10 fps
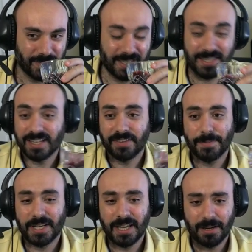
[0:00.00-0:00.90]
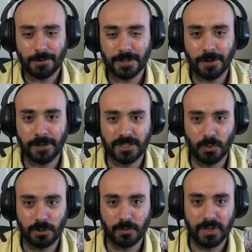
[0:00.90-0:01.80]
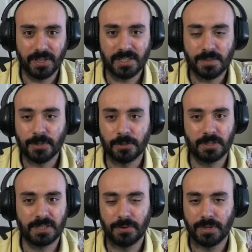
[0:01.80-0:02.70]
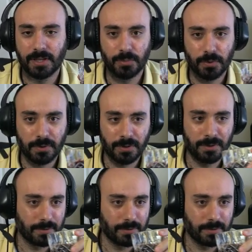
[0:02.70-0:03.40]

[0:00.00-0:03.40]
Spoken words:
He's not giving me any other targets to work with. It's pure stealth on the board.